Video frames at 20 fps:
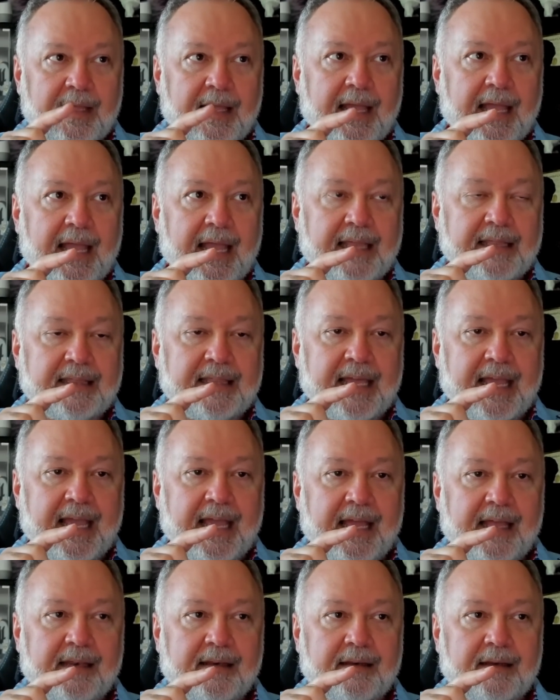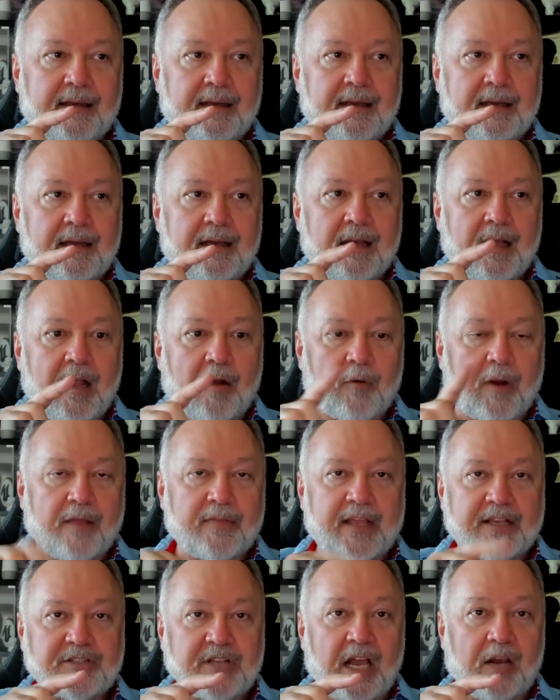And then around
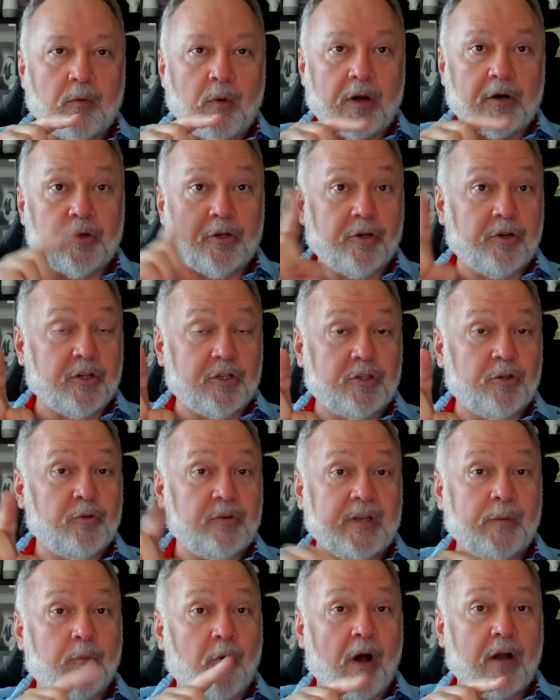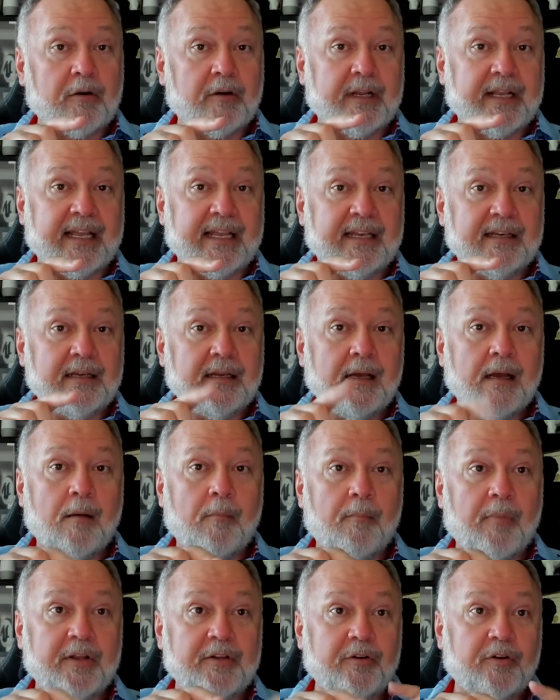that shallow water, you could do deep water again,
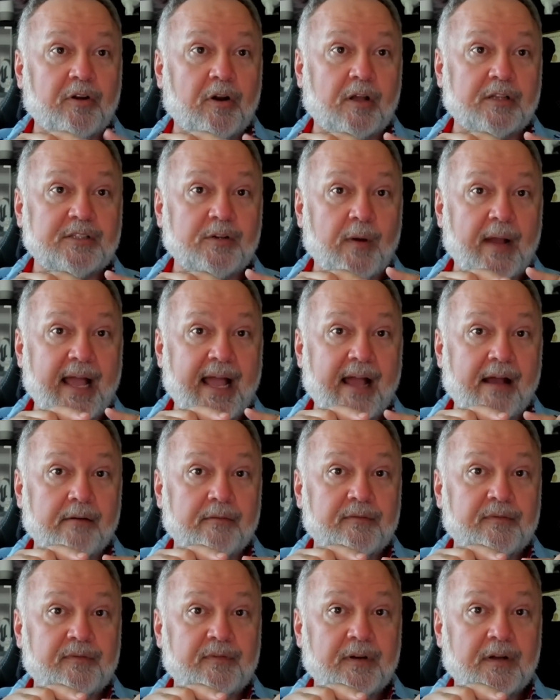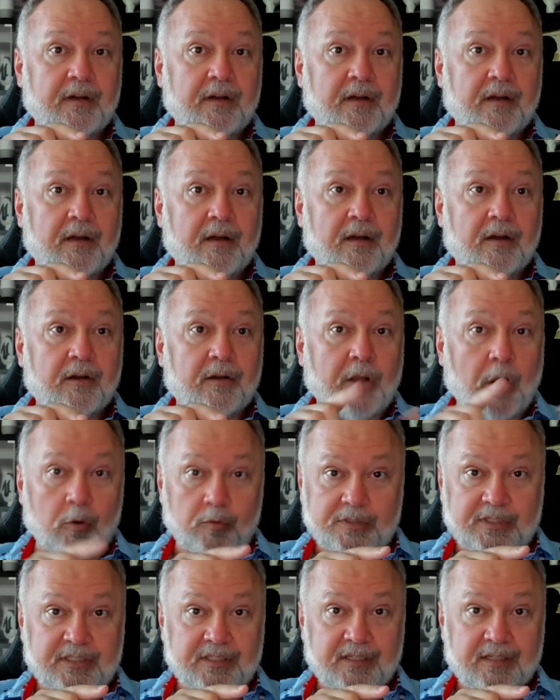but you could also have
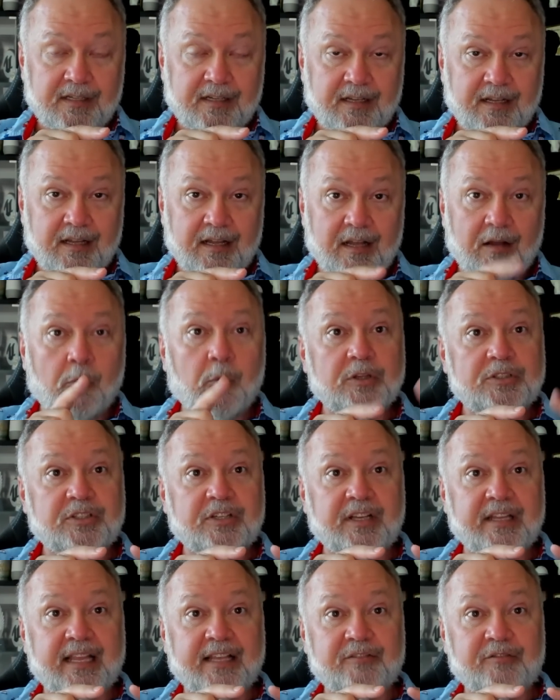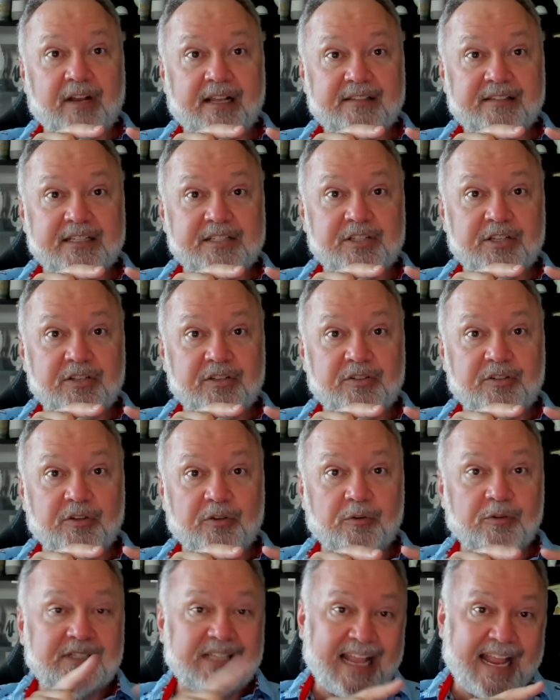coast which could then transition
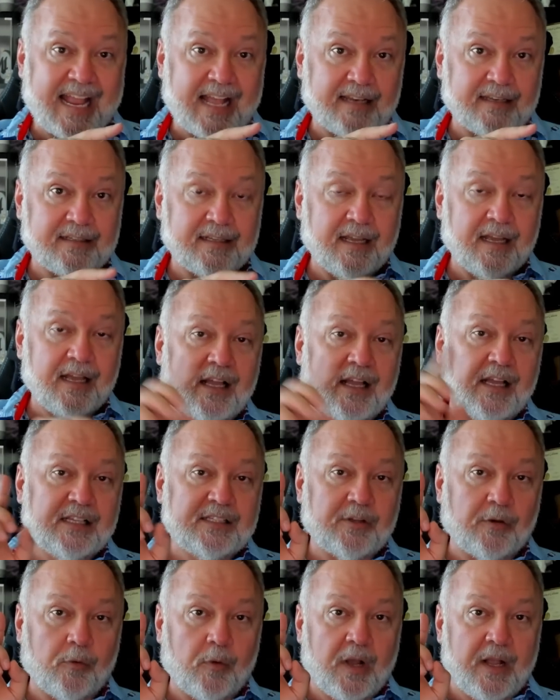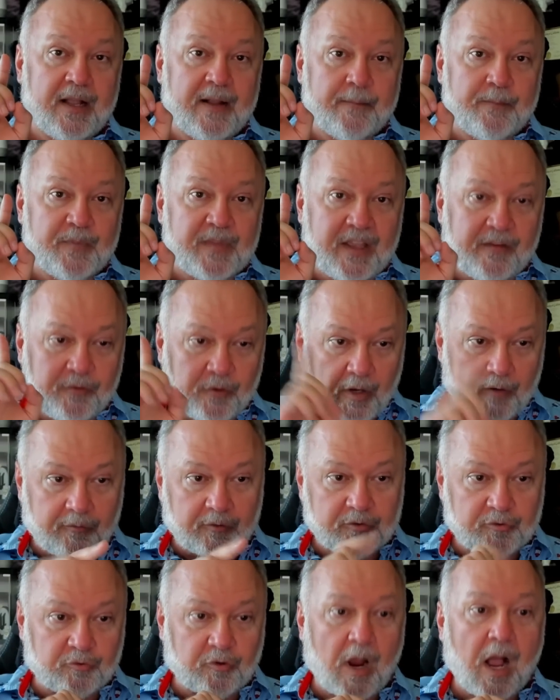to sand. So if you ever
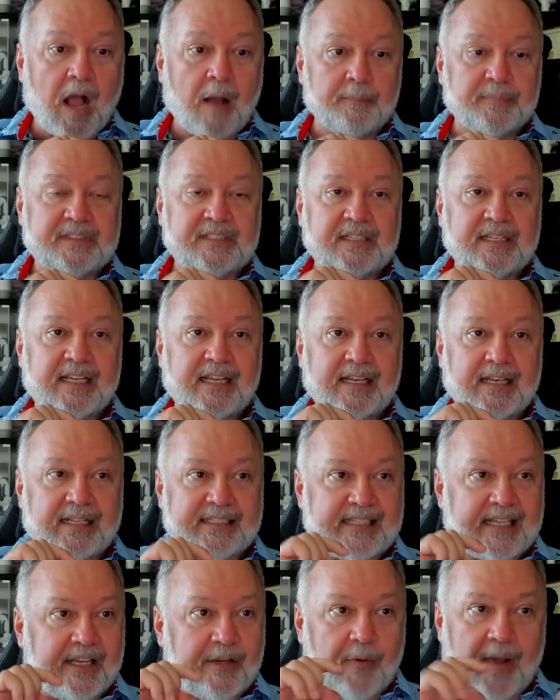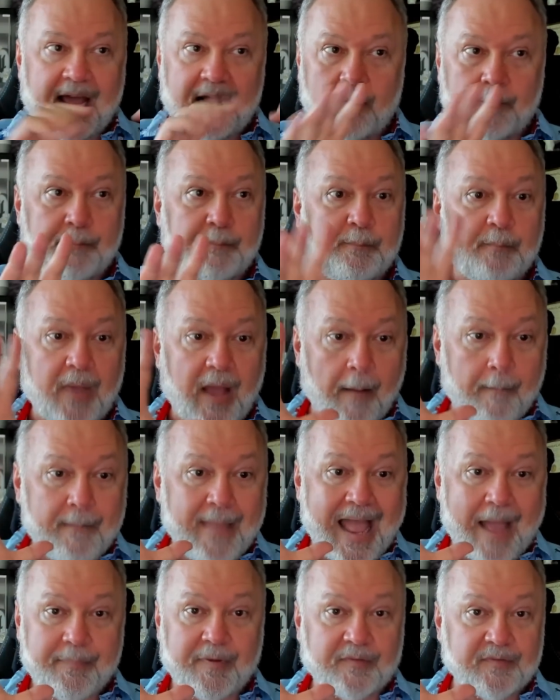dropped, let's say you had a, a
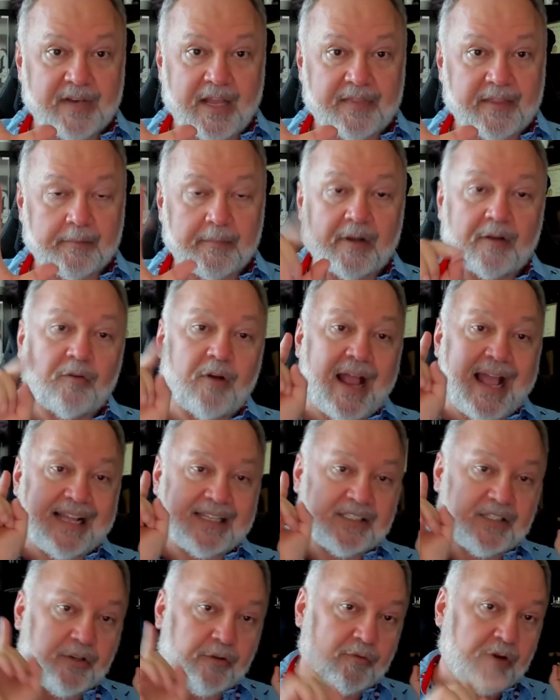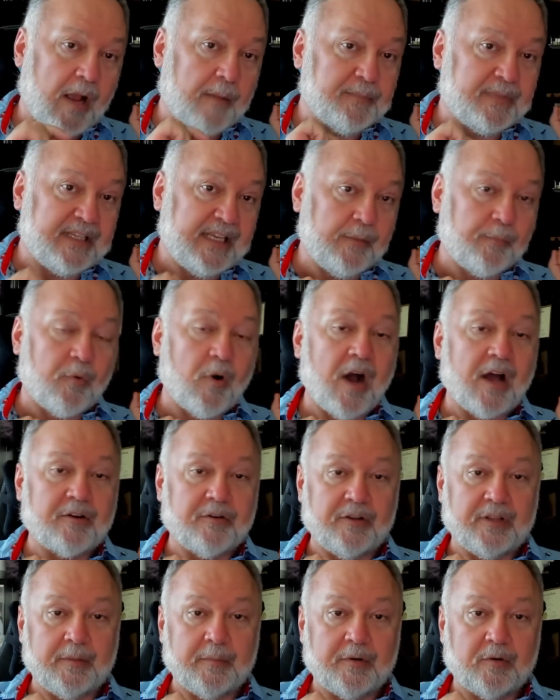map of nothing but grass and you dropped deep water
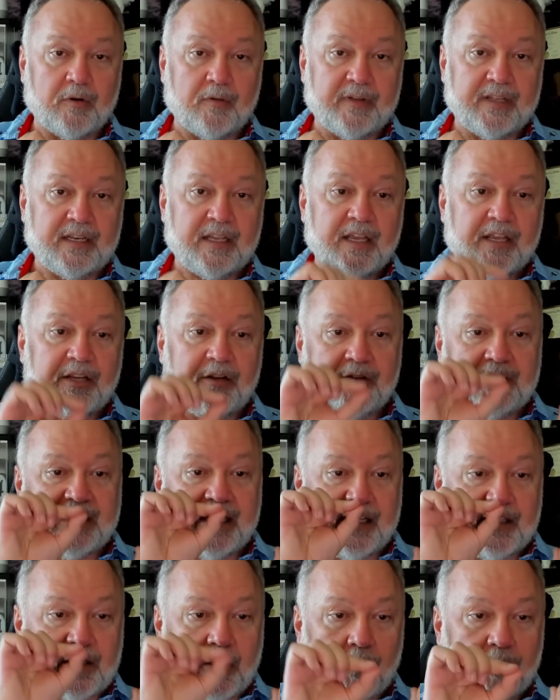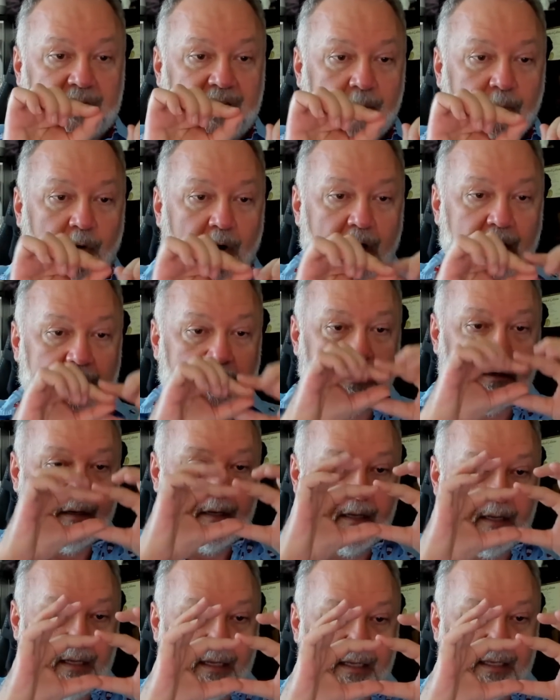in the middle of it, you'd see it go deep water,
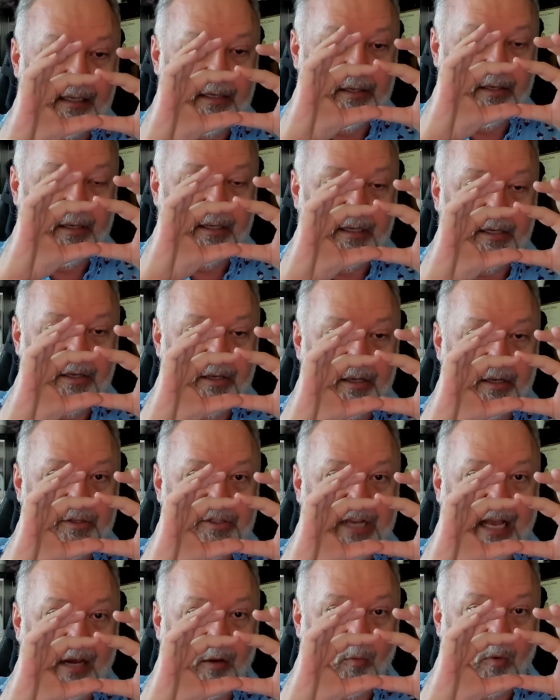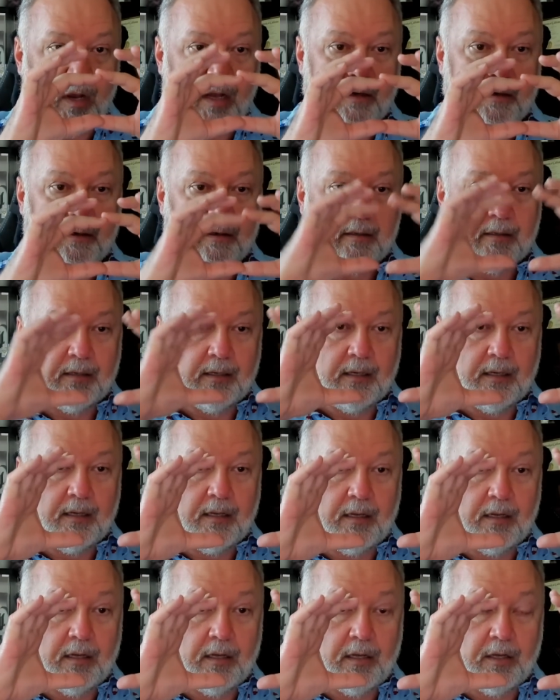shallow water,
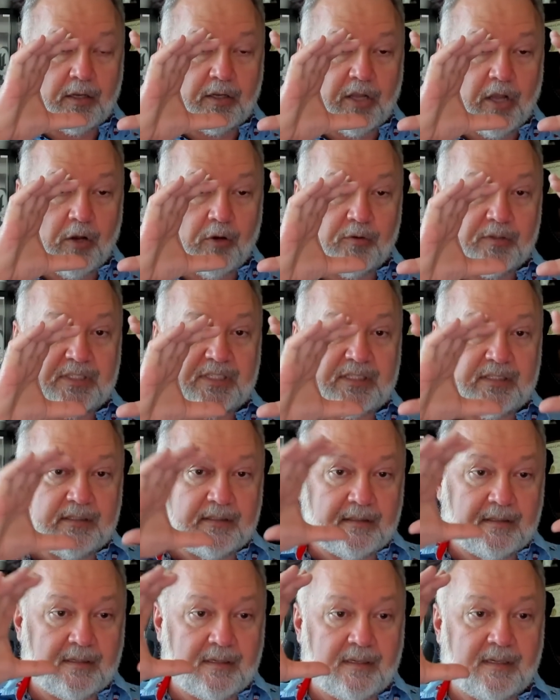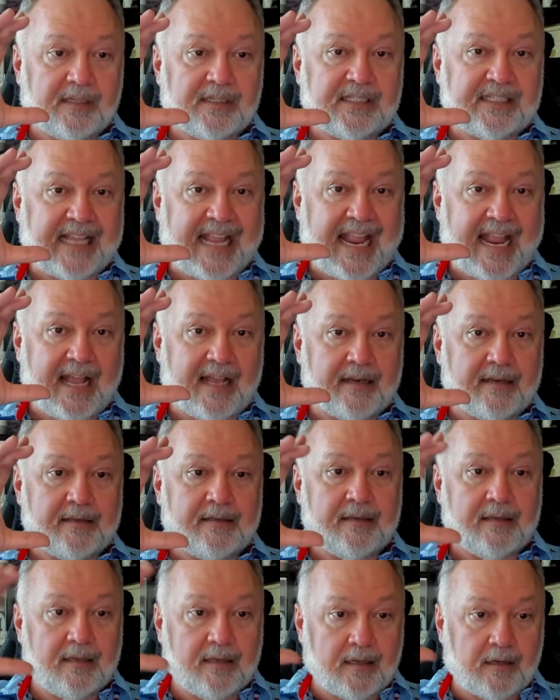coast, sand,
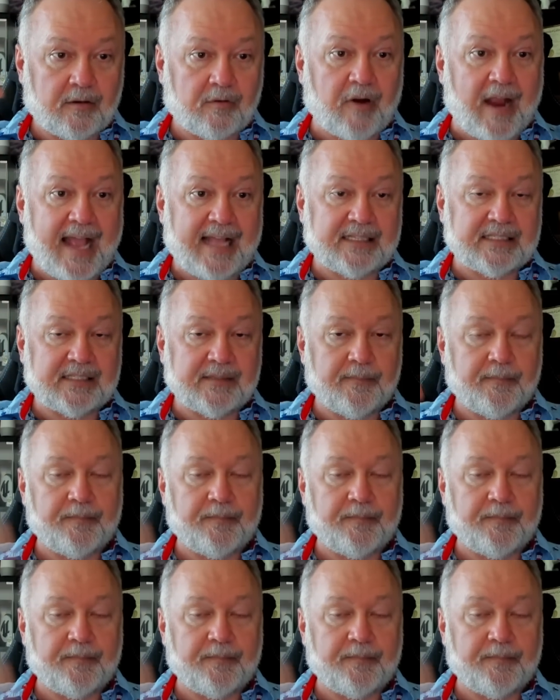grass.